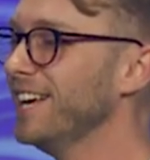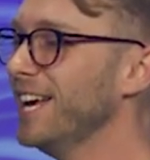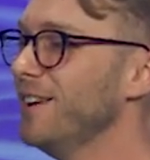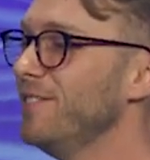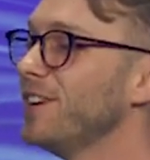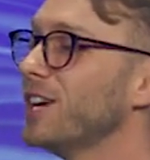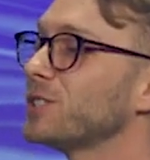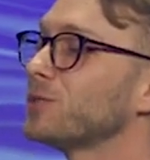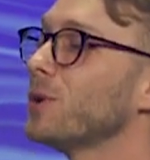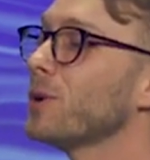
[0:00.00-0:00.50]

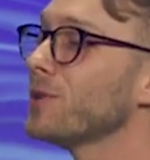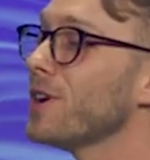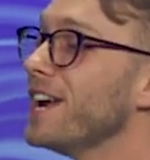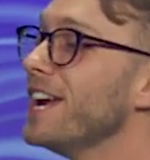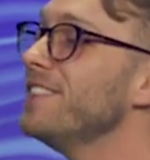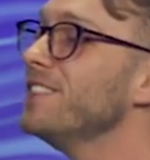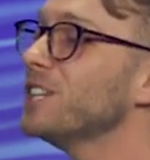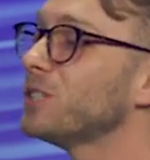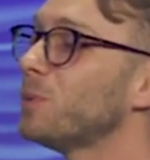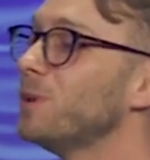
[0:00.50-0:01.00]
Because when we're
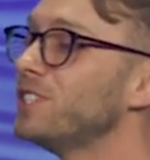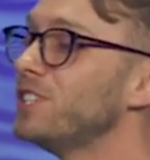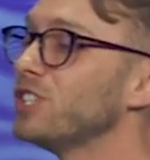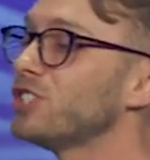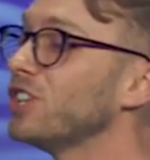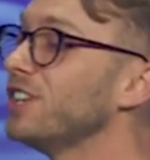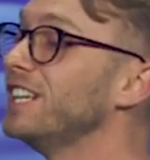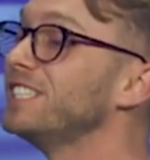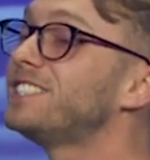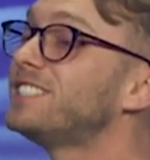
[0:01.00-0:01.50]
in this
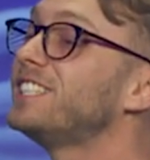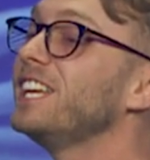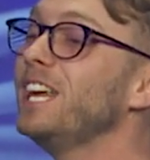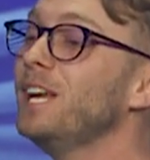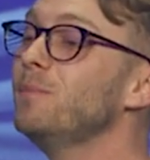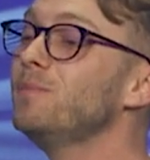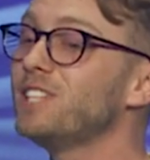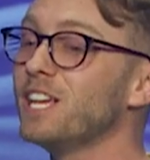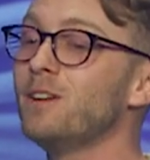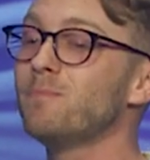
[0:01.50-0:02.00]
position, it
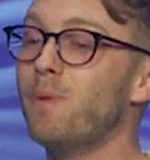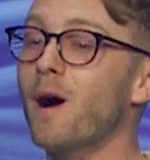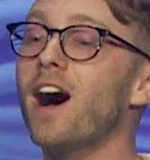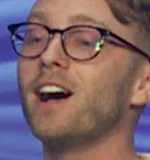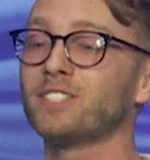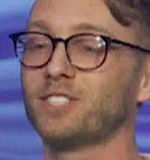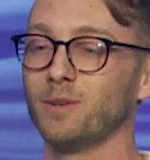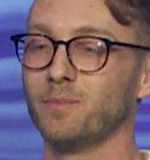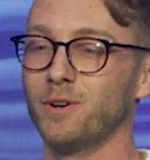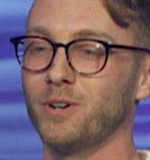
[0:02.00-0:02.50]
seems
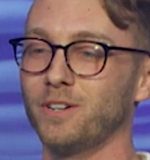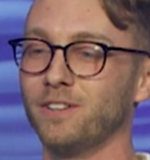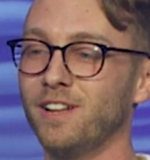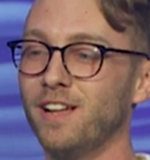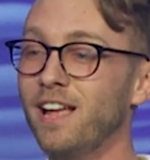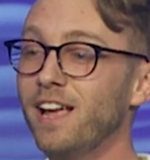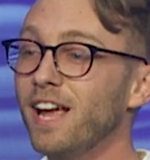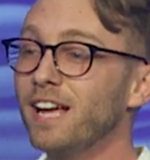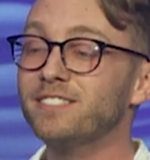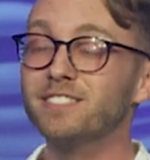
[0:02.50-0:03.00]
impossible.
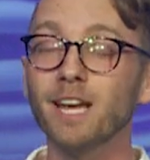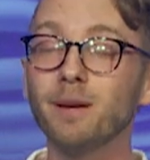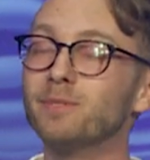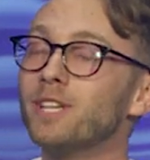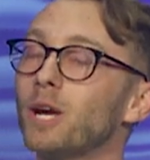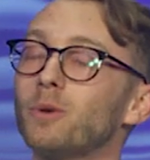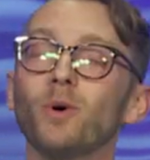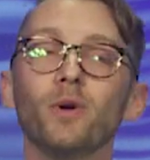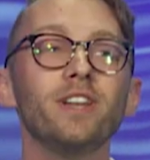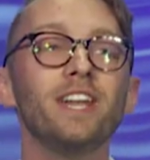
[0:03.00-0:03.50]
It seems
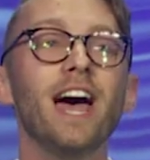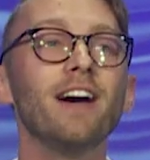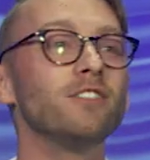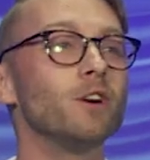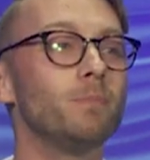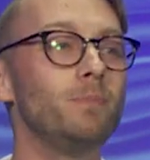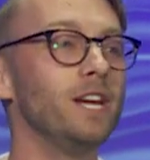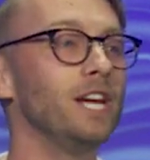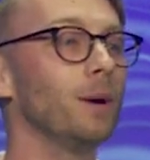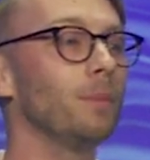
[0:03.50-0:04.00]
like we'll
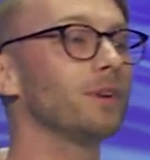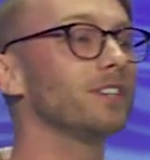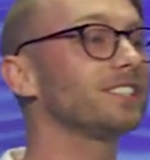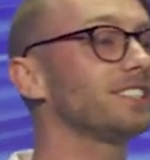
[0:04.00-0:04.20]
never be able to